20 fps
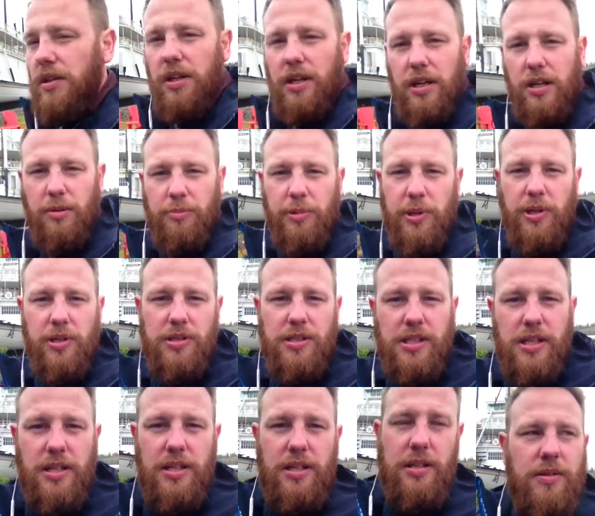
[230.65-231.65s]
Beyond
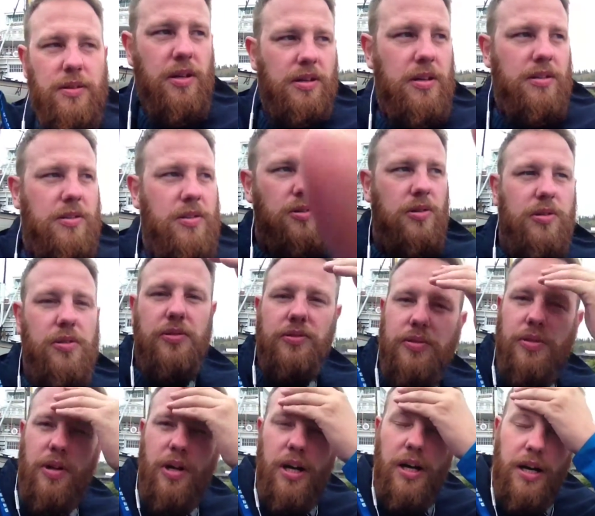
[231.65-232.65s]
here, we're going
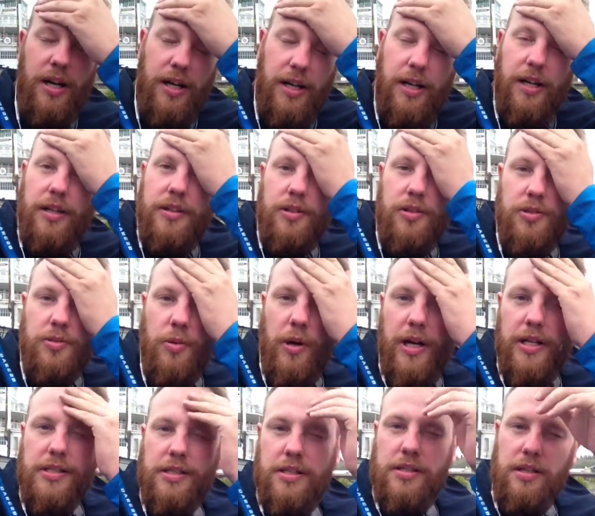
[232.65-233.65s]

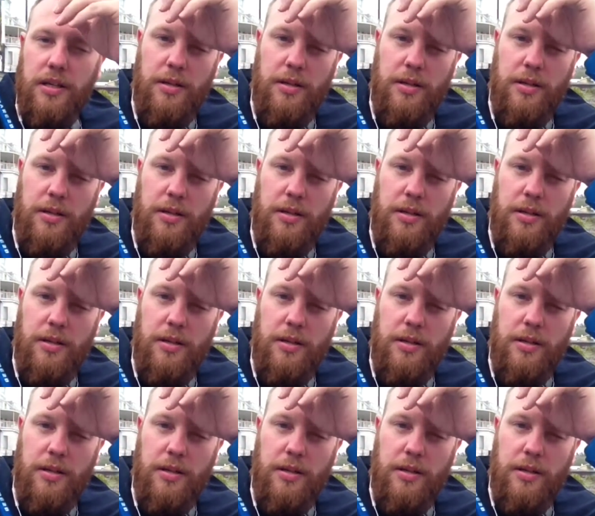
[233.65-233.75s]
northwest